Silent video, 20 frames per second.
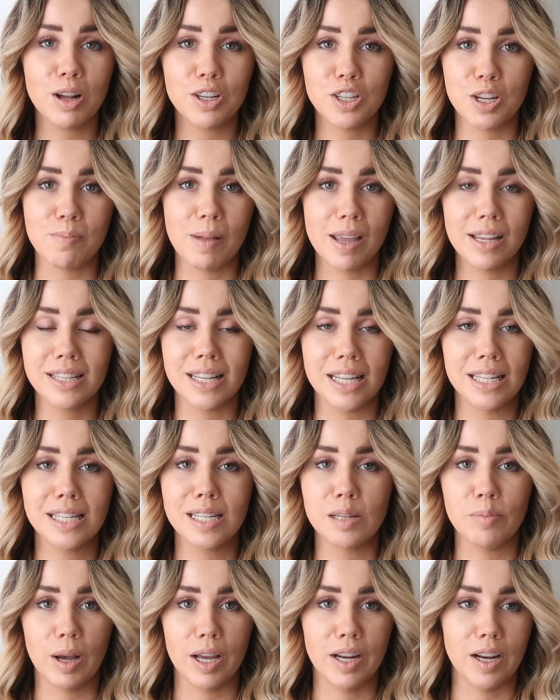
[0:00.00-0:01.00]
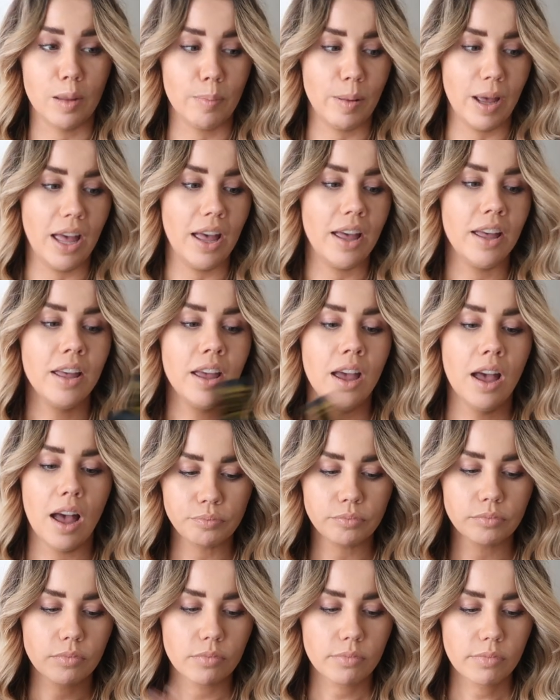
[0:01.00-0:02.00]
much it makes sense to buy another pair
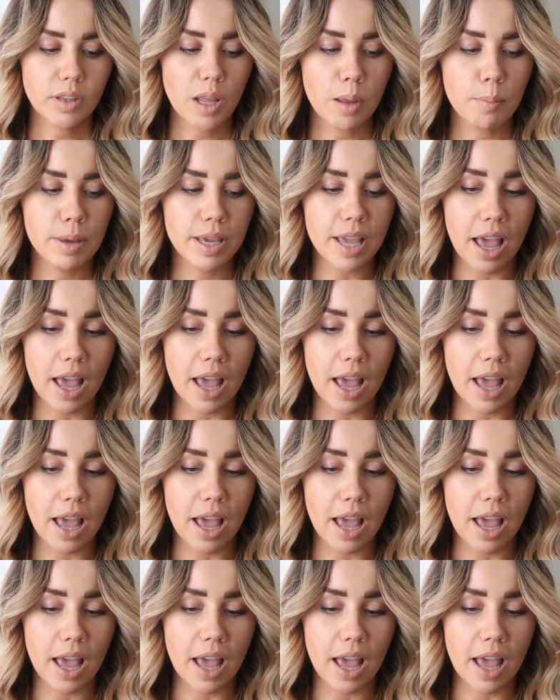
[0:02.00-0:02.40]
but